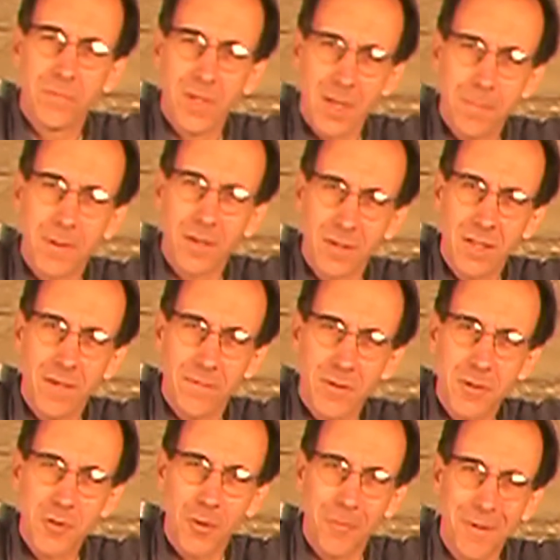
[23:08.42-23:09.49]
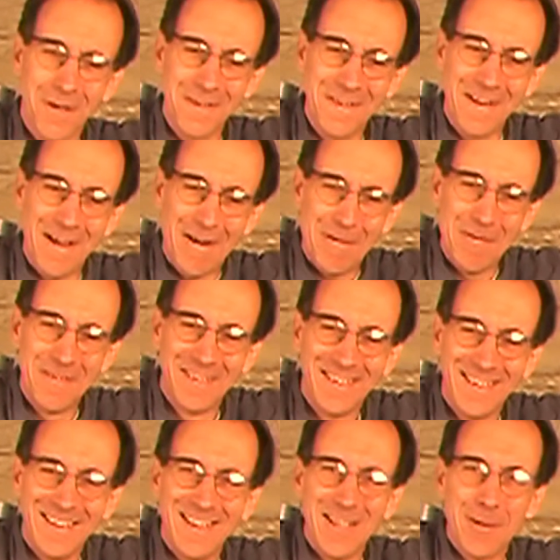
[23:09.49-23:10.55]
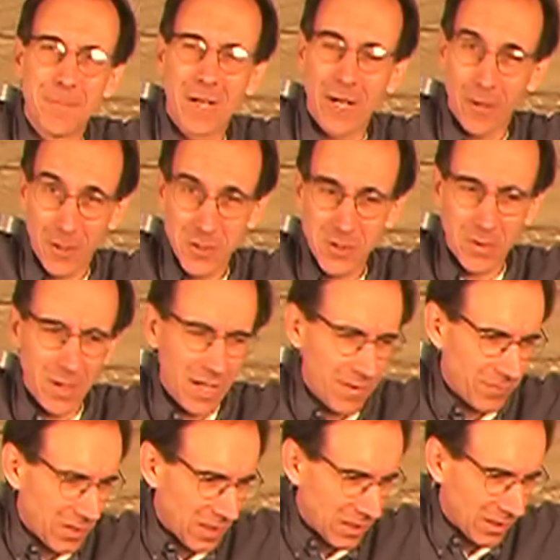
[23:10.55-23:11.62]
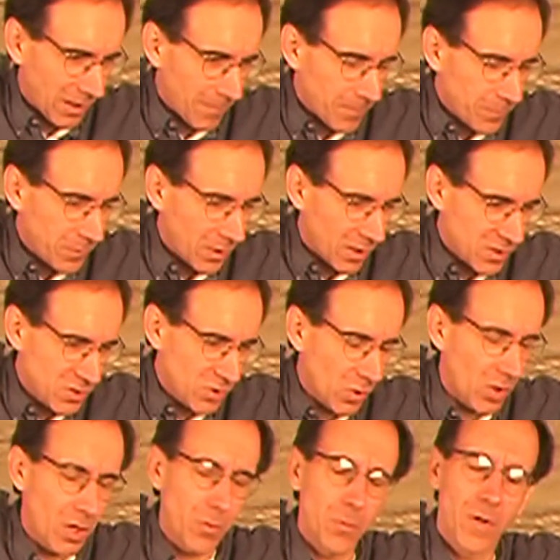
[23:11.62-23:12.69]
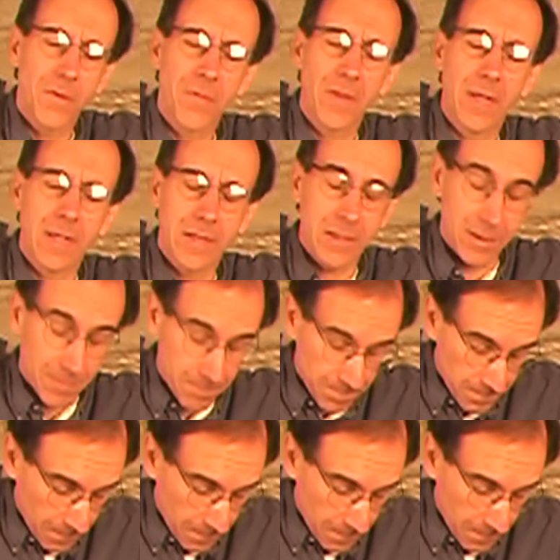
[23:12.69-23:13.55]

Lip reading: taping a TV show right now. But I also have a saw with a